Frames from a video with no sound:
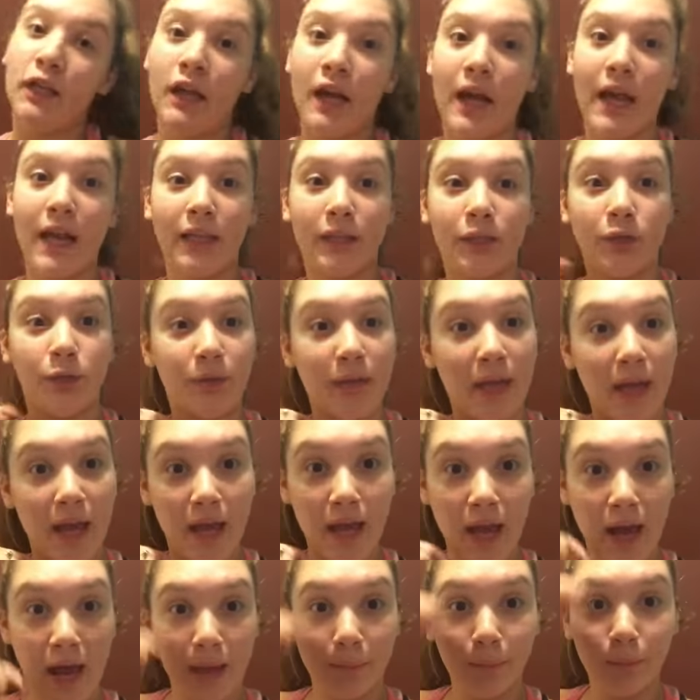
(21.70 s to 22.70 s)
and
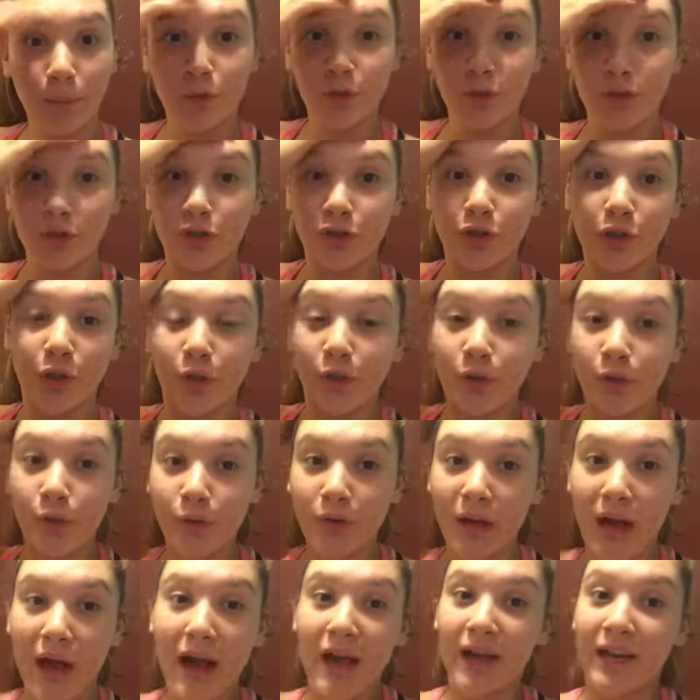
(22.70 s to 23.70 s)
today I'm going to show you
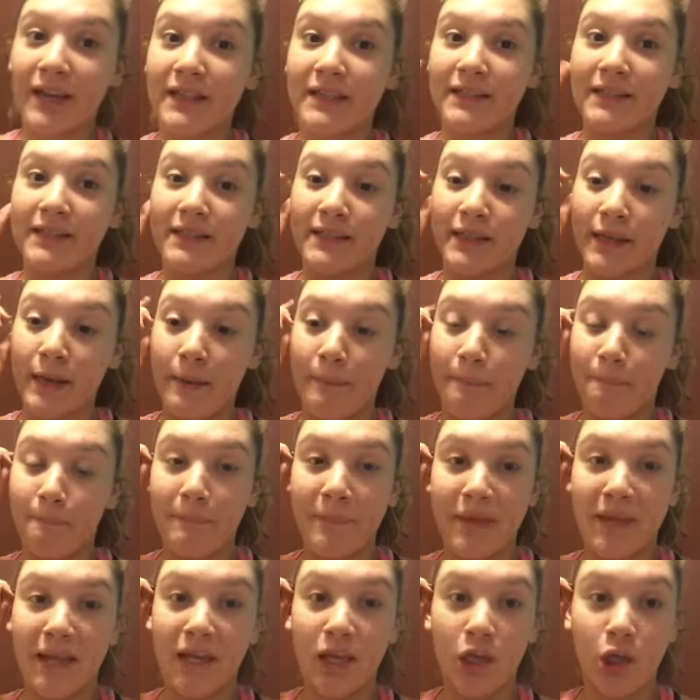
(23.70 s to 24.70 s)
guys
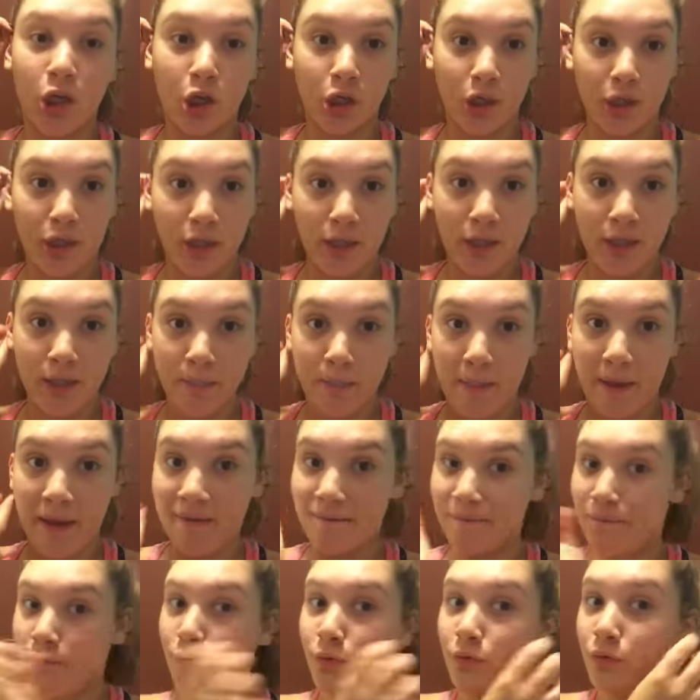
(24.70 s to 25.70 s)
me cooking my
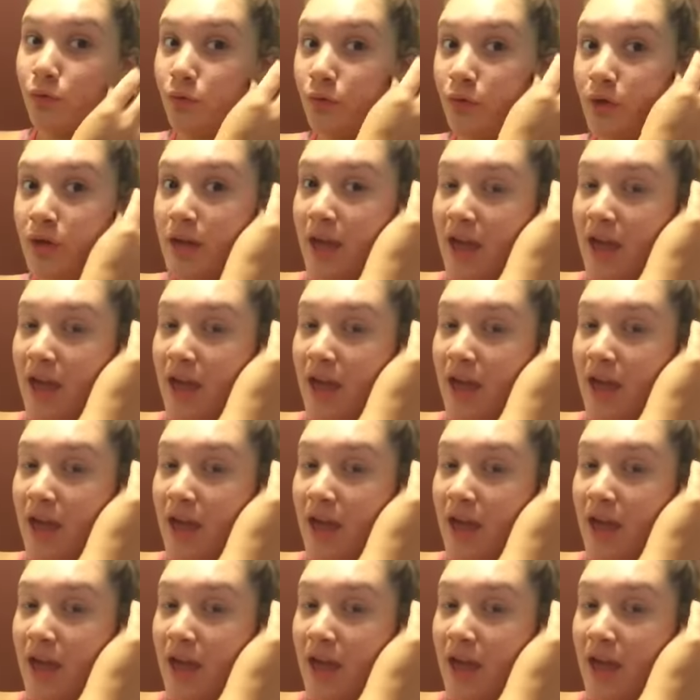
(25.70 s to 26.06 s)
food.